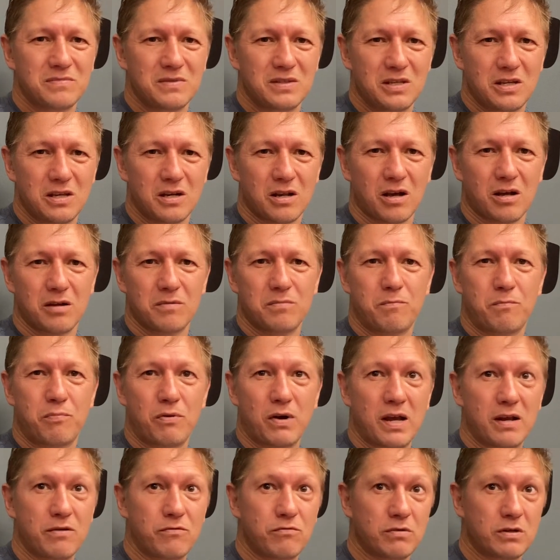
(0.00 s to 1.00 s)
You know,
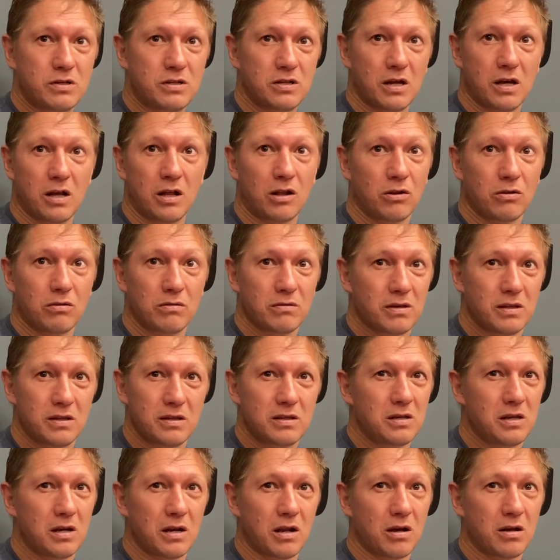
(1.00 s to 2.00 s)
Brad Riddell,
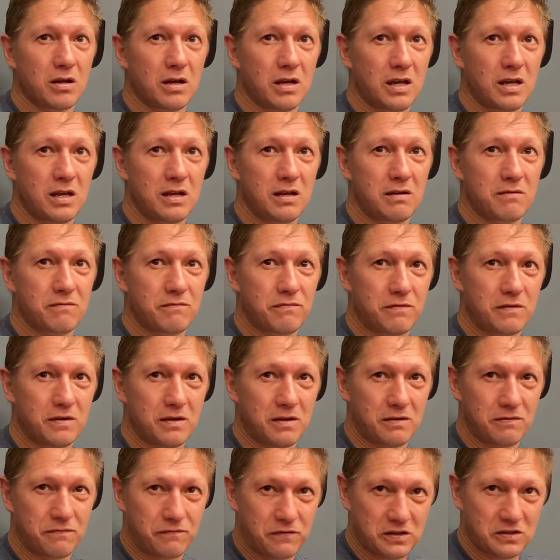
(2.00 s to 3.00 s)
you know, he and
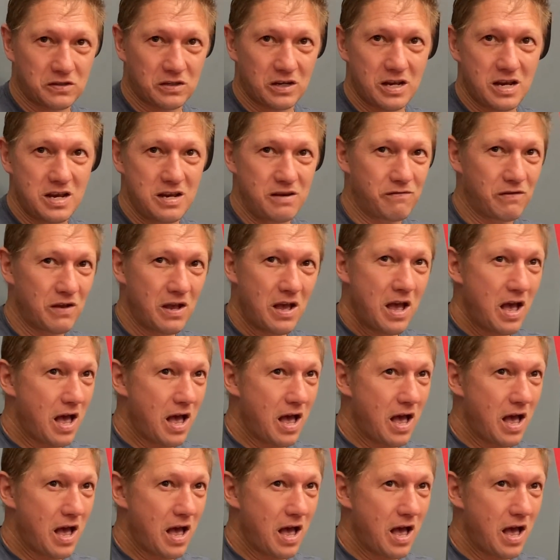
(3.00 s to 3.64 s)
Fiziev,